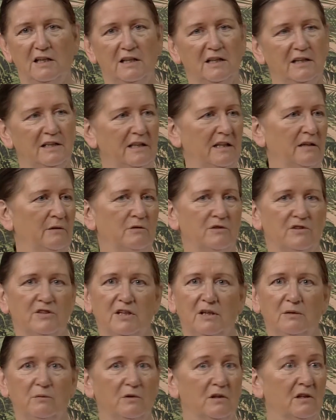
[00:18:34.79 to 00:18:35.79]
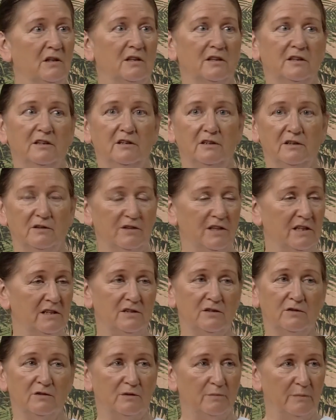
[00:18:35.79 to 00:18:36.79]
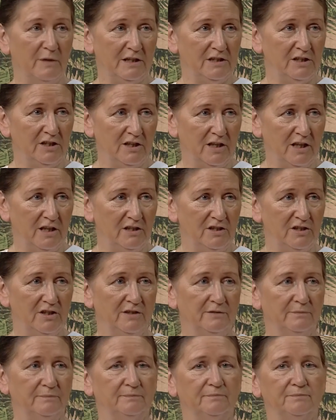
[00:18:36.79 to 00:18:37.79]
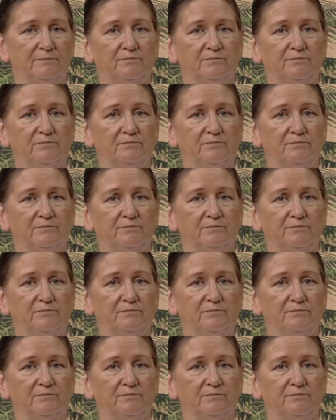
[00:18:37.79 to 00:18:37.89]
And they will say, well, that's your imagination.